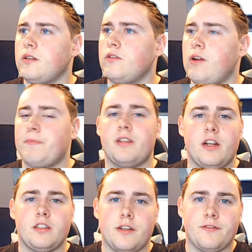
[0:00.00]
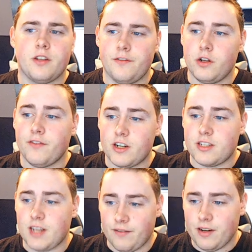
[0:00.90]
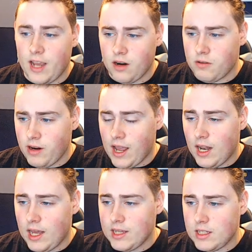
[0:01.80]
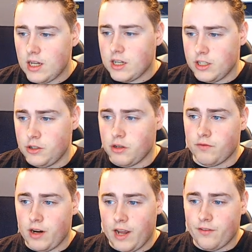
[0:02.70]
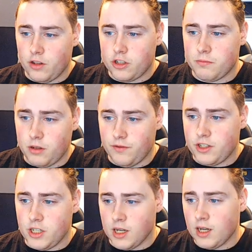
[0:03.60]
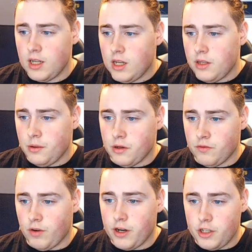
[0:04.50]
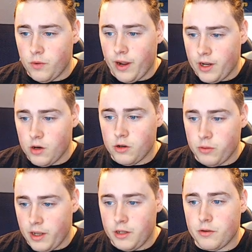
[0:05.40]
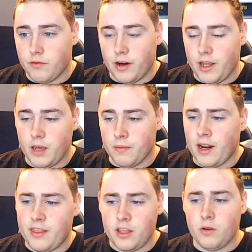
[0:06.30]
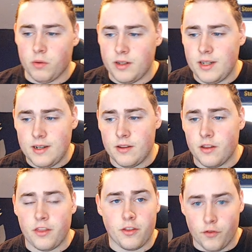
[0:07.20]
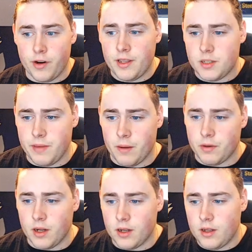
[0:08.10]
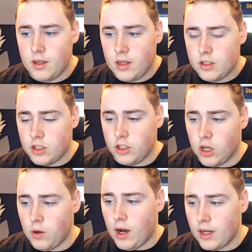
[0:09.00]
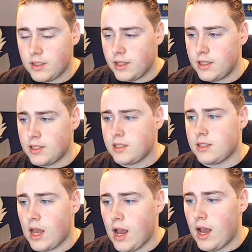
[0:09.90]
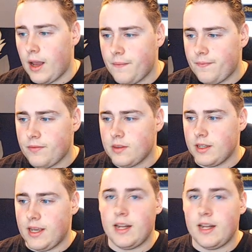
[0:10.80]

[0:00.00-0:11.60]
Representatives of Universe 7 category allies, because you can run Evolution Blue Vegeta, you can run UI Goku, and you can run him. And I think you only need the 3 to be able to go onto this, to get